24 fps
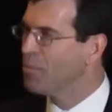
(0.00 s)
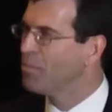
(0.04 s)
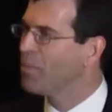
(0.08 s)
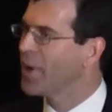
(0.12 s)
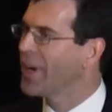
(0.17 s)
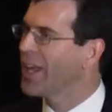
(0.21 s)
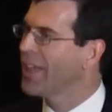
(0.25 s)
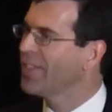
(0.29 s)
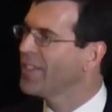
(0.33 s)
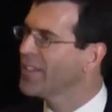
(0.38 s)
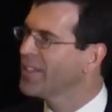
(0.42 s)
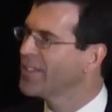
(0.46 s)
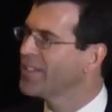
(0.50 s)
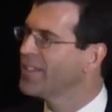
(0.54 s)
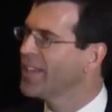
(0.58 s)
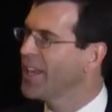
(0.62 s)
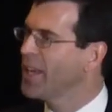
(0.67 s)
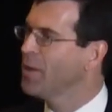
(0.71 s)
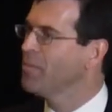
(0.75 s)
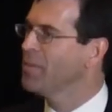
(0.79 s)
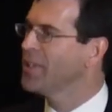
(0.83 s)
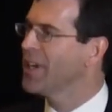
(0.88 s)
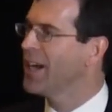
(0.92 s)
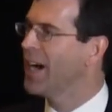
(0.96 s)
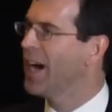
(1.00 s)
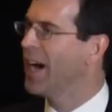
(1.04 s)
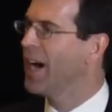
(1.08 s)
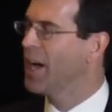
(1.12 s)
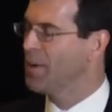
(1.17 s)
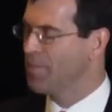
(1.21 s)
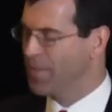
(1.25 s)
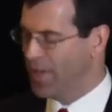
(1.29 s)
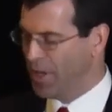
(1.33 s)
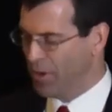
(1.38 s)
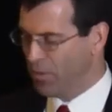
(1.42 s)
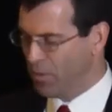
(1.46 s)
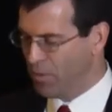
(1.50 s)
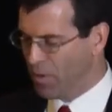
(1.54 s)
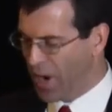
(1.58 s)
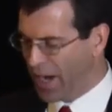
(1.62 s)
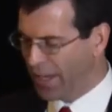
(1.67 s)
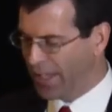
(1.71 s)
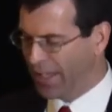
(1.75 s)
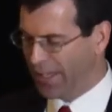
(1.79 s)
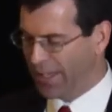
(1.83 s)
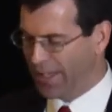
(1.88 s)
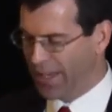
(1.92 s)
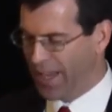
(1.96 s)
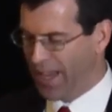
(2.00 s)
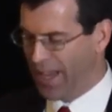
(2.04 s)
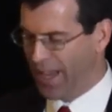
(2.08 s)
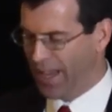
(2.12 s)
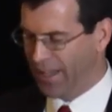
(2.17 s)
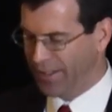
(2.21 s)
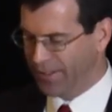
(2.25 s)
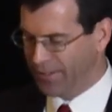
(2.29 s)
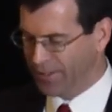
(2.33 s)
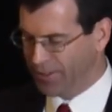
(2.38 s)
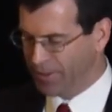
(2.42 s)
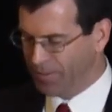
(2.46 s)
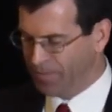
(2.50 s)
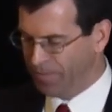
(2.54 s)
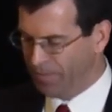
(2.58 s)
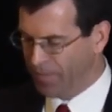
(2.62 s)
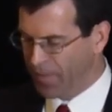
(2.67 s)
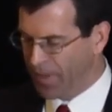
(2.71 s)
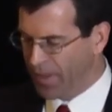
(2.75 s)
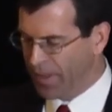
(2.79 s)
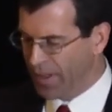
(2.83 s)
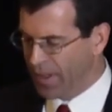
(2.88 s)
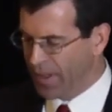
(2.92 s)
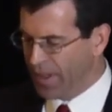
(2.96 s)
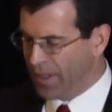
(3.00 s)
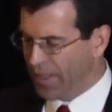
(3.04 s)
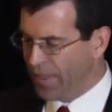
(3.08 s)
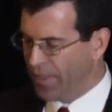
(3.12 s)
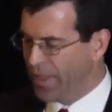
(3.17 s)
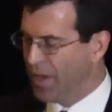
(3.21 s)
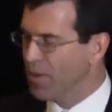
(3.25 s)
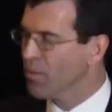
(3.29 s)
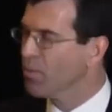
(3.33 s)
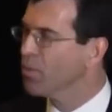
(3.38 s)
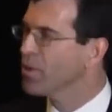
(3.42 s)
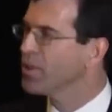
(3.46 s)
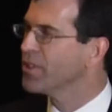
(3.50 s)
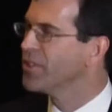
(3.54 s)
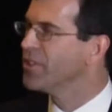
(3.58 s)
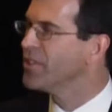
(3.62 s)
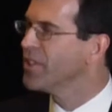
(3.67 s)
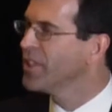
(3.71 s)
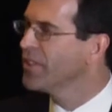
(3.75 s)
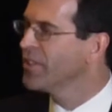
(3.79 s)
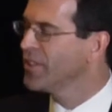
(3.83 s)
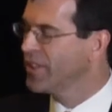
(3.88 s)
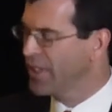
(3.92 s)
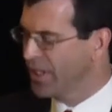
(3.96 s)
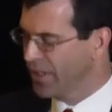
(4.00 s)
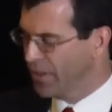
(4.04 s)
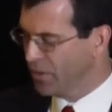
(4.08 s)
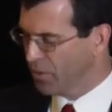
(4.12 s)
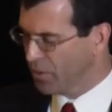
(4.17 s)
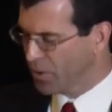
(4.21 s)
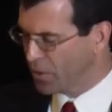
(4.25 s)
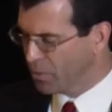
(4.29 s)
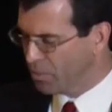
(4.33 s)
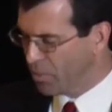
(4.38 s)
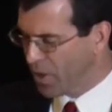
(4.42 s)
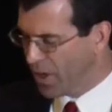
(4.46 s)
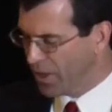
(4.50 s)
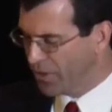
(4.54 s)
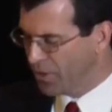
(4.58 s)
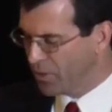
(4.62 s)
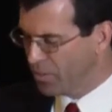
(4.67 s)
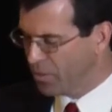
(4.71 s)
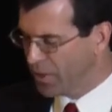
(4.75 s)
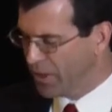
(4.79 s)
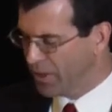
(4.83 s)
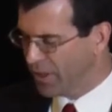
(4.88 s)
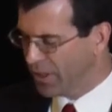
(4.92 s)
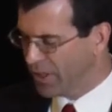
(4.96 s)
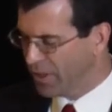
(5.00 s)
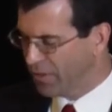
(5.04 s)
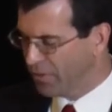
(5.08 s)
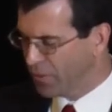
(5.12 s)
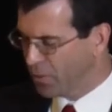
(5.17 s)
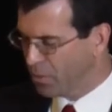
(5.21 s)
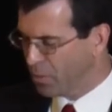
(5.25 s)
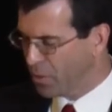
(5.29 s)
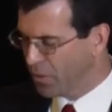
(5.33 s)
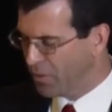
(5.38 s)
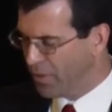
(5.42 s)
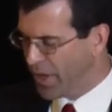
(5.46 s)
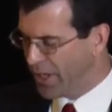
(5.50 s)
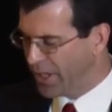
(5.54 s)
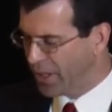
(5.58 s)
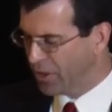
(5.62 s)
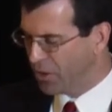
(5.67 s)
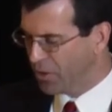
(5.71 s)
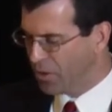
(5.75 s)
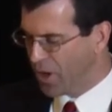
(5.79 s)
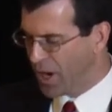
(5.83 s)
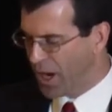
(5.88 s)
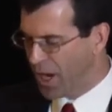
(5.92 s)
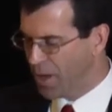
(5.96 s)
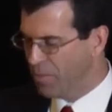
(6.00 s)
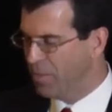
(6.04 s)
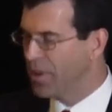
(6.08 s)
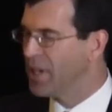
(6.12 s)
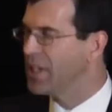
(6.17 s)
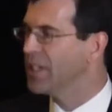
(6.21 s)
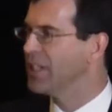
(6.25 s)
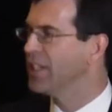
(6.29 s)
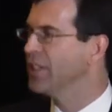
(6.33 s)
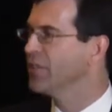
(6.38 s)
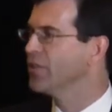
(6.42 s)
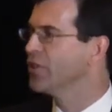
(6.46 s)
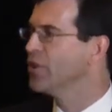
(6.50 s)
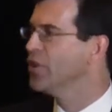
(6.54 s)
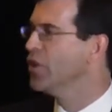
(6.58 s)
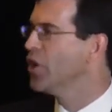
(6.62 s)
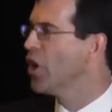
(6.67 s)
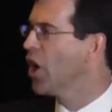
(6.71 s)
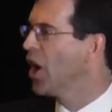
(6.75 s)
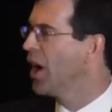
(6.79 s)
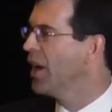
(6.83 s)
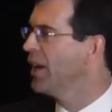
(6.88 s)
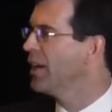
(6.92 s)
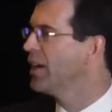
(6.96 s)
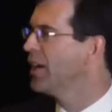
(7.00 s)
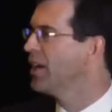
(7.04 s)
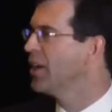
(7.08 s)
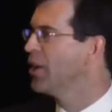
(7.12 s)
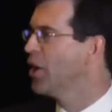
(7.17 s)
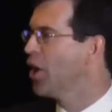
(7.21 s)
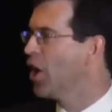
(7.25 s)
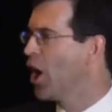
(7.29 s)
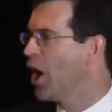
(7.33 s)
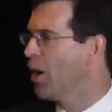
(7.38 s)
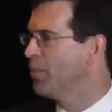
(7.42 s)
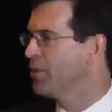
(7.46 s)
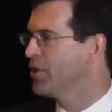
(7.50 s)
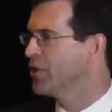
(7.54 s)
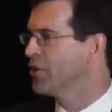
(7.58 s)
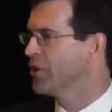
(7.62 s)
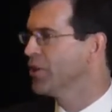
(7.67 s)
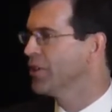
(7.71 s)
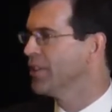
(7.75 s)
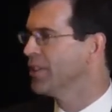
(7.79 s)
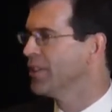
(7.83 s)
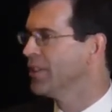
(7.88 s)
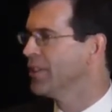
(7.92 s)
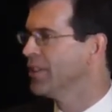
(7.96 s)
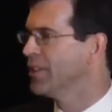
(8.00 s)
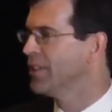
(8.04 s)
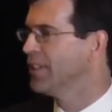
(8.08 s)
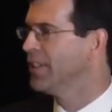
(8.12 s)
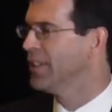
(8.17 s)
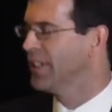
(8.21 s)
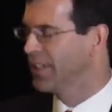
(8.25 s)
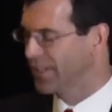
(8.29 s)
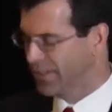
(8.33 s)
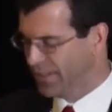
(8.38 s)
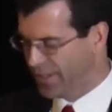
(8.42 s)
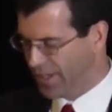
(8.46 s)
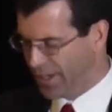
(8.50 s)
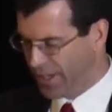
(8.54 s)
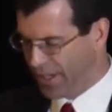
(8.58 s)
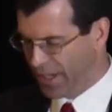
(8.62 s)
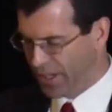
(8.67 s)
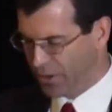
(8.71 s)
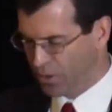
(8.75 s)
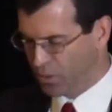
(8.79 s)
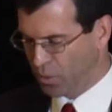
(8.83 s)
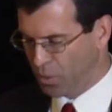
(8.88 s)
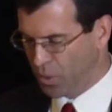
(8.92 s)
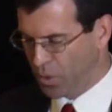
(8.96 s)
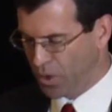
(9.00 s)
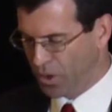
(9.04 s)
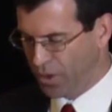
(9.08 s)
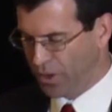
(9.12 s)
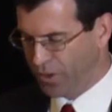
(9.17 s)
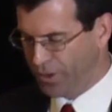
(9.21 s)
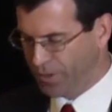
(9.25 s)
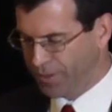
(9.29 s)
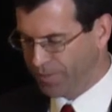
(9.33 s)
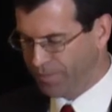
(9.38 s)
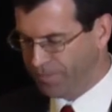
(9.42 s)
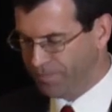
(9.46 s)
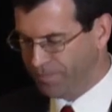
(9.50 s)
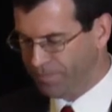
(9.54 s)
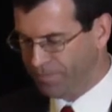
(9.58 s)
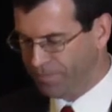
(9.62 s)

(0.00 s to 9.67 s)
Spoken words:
But at the same time, they recognize that resisting the responsibility for preventing crime is not an option in today's world.